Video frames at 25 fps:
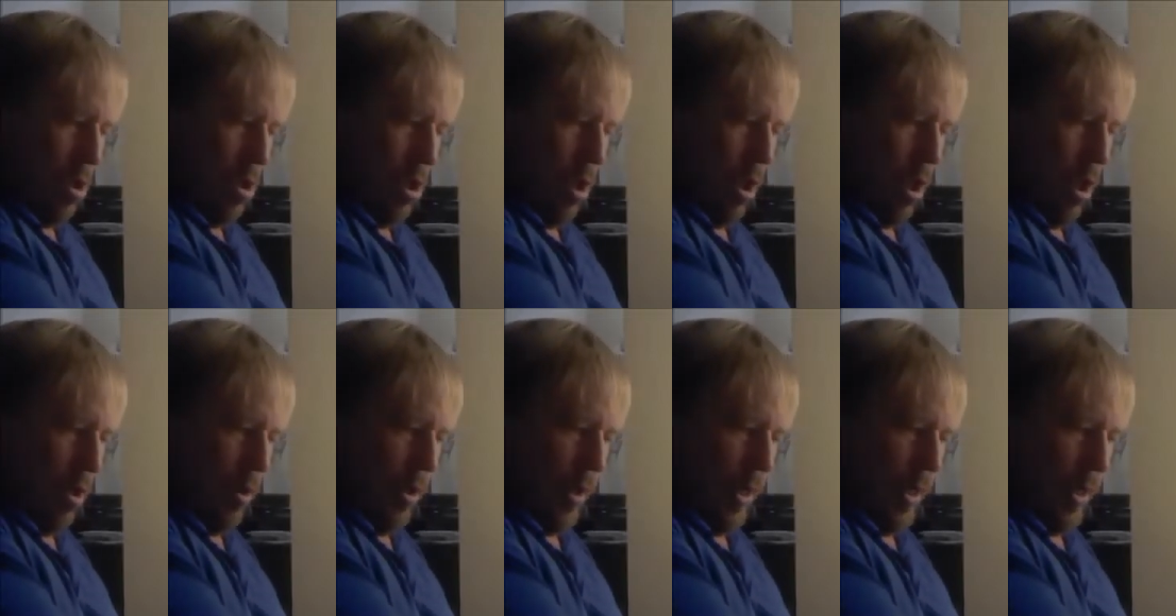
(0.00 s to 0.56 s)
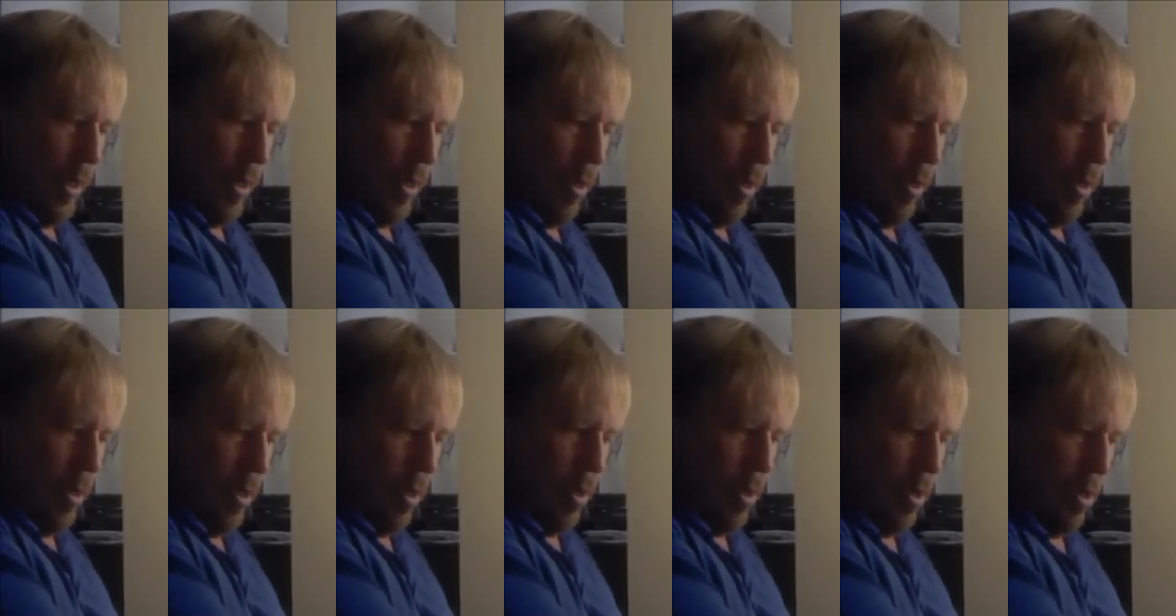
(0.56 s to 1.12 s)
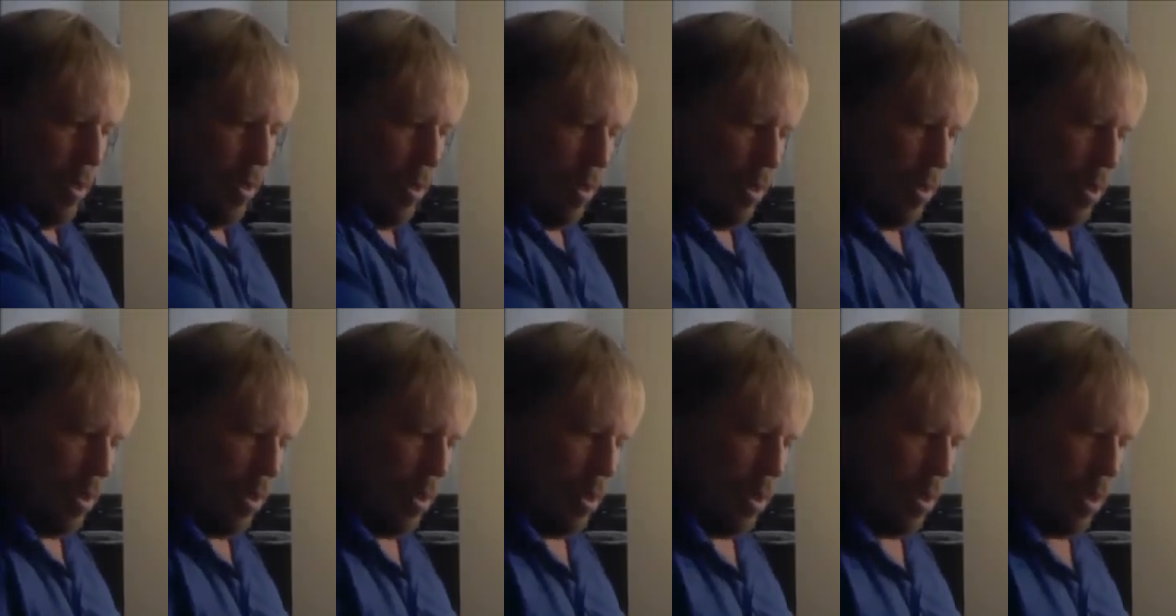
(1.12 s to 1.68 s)
Alright.
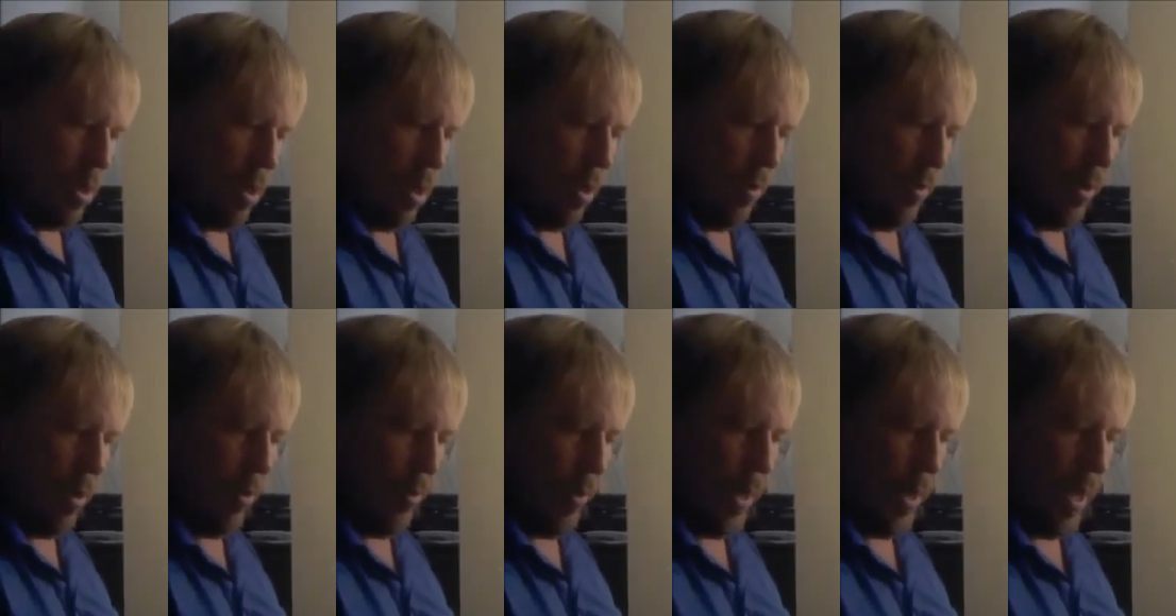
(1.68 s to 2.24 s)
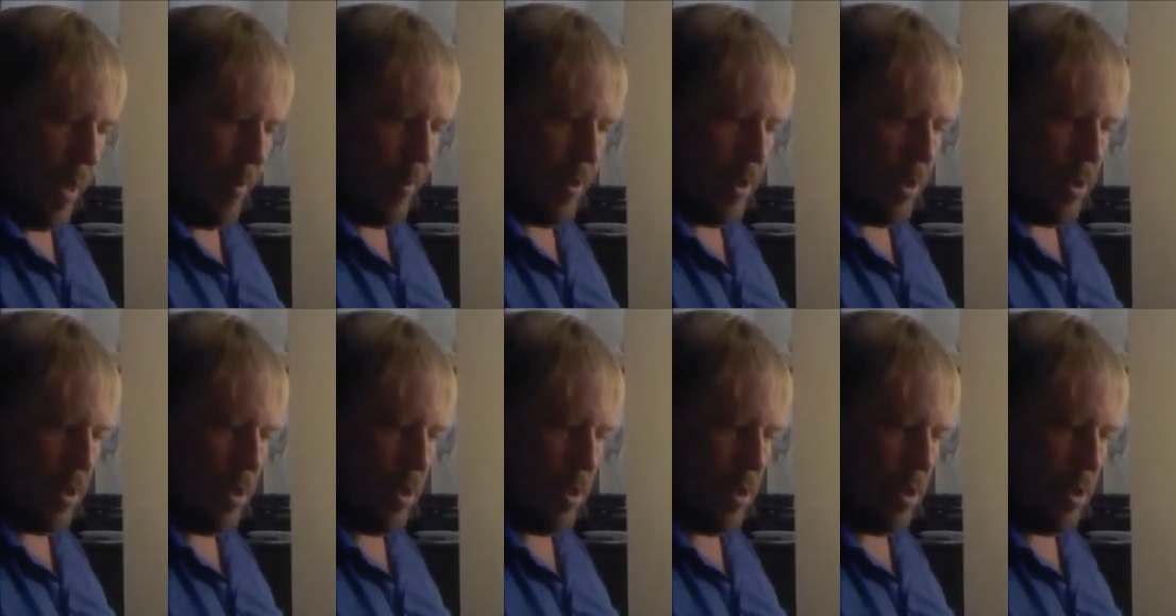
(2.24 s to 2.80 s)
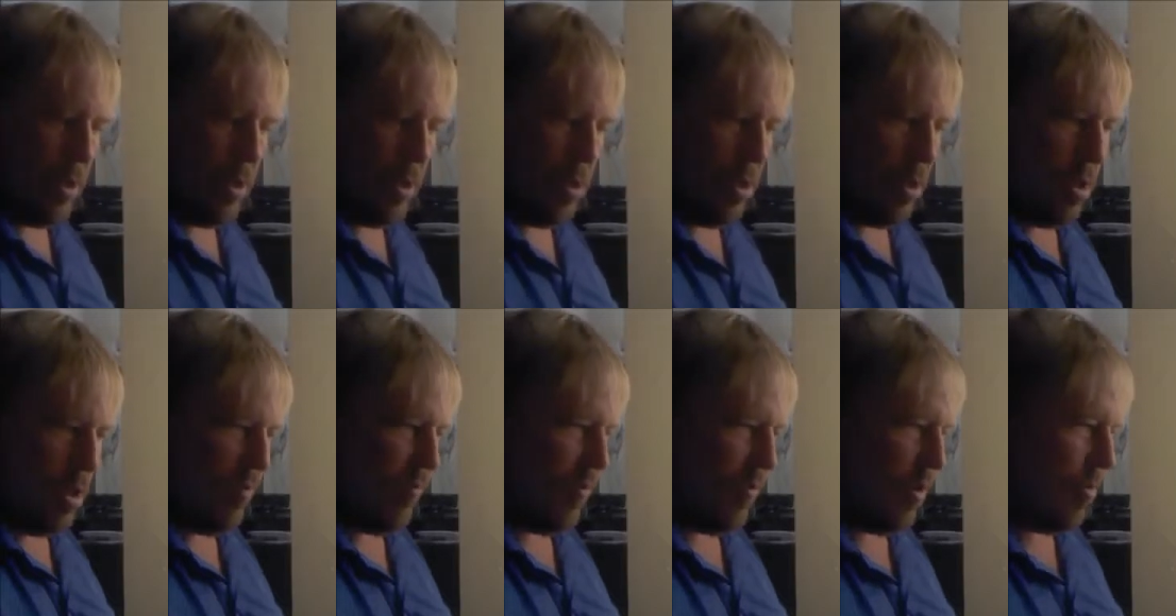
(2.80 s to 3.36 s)
I wonder what happens
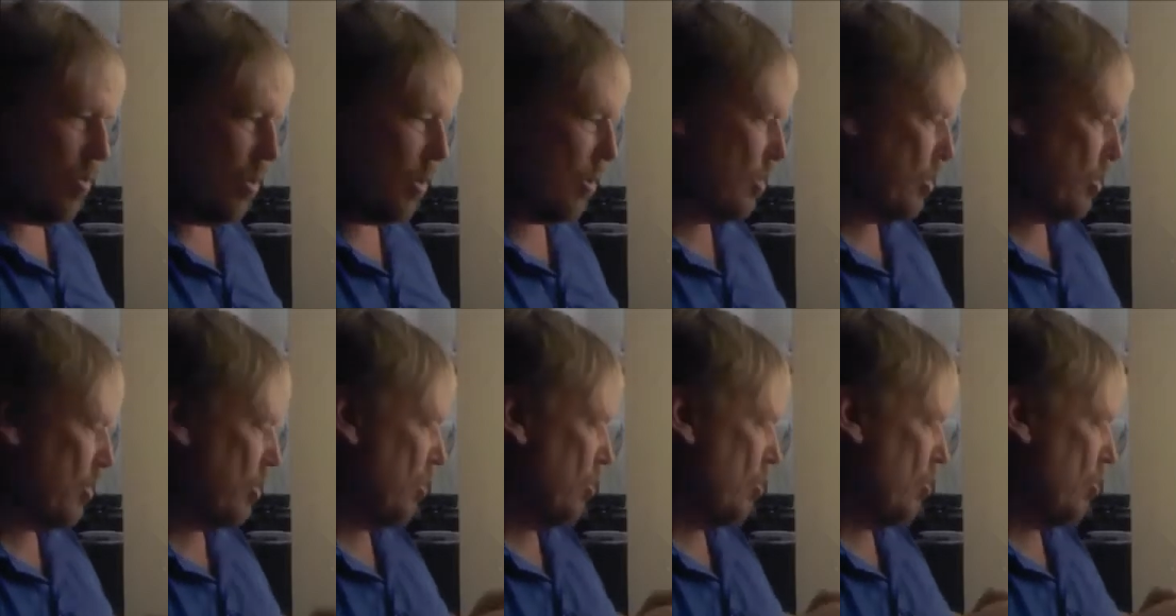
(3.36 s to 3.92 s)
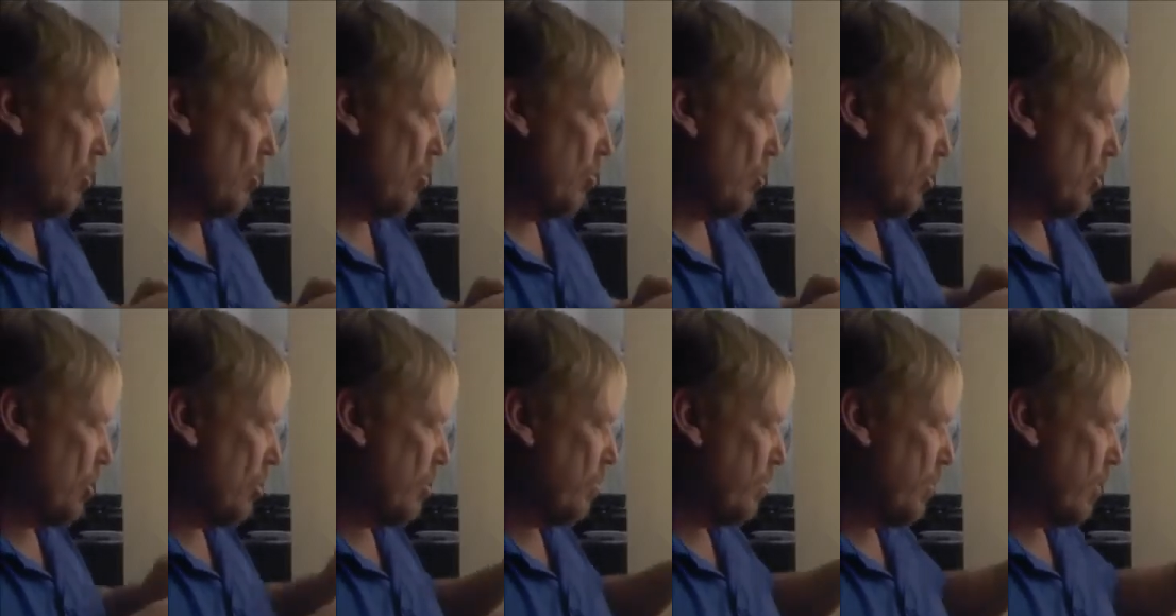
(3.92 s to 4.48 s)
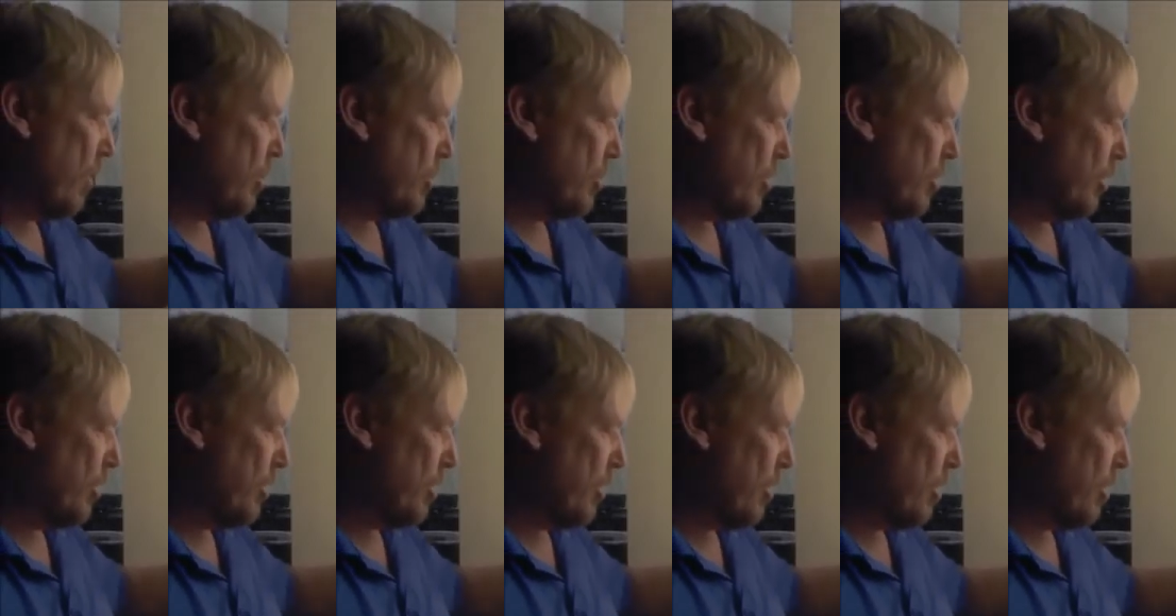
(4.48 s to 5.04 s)
if I put 2 stir bars
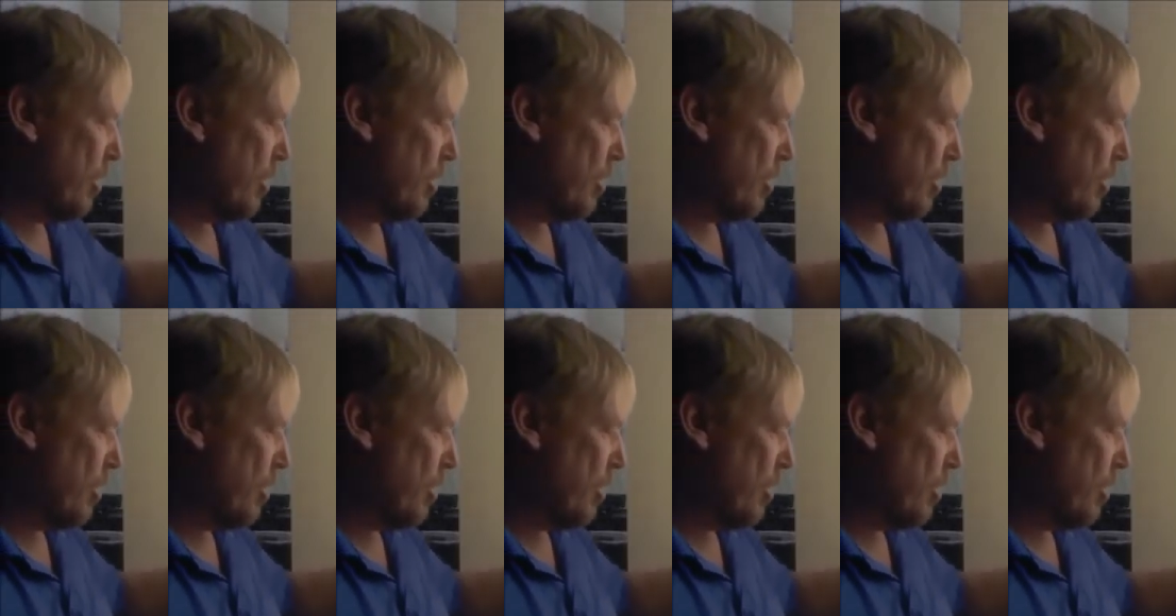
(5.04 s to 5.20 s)
on there.